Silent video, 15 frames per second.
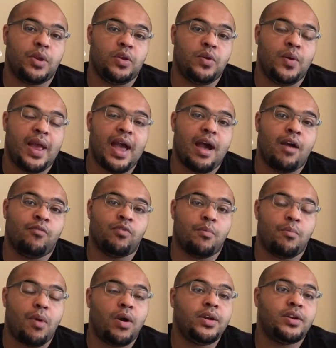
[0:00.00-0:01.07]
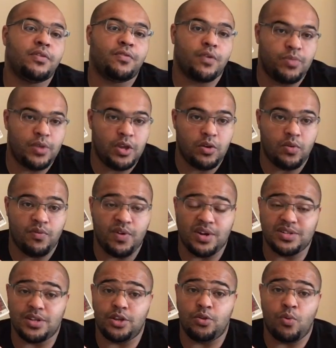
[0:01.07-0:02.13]
but you get a reminder from the
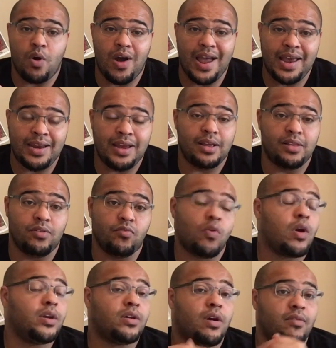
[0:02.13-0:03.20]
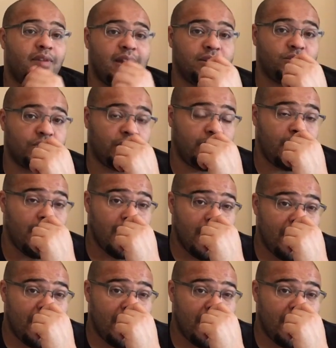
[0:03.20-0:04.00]
universe that you are heading in the right direction.